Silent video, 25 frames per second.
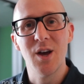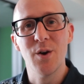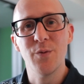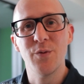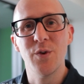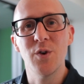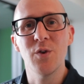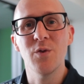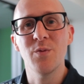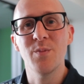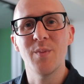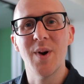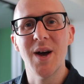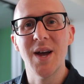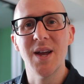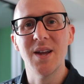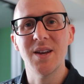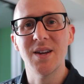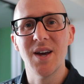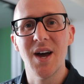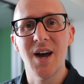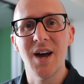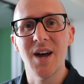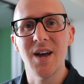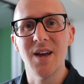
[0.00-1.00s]
if you've
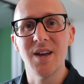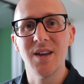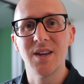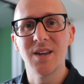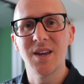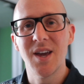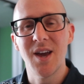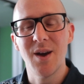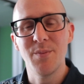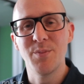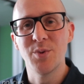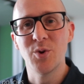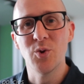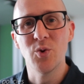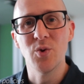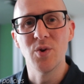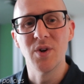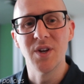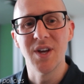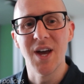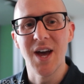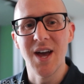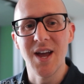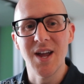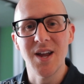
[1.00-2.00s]
made a capital
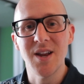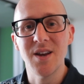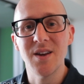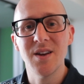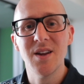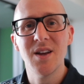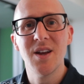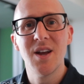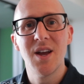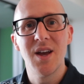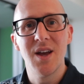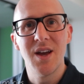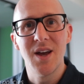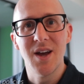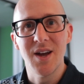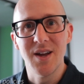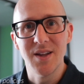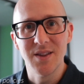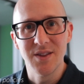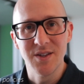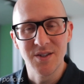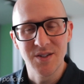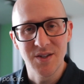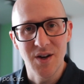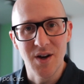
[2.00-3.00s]
gain
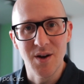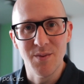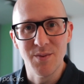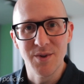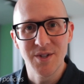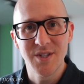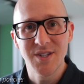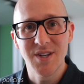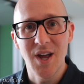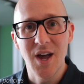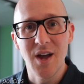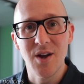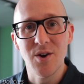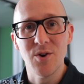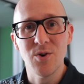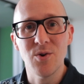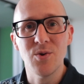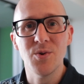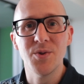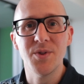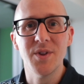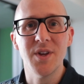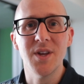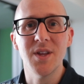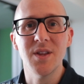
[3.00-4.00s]
at the time of
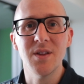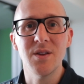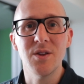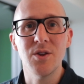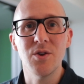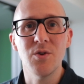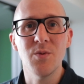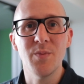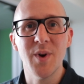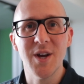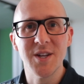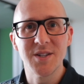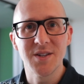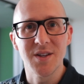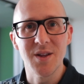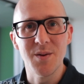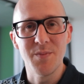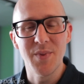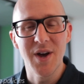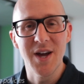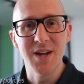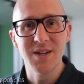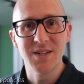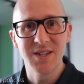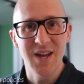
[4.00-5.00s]
sale, then you
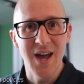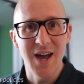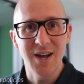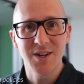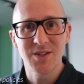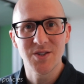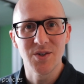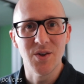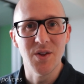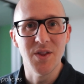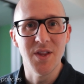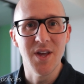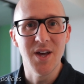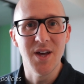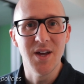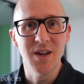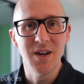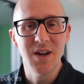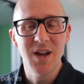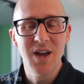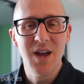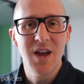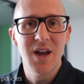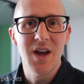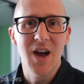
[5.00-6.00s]
basically pay tax on
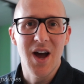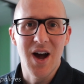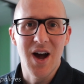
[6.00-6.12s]
that.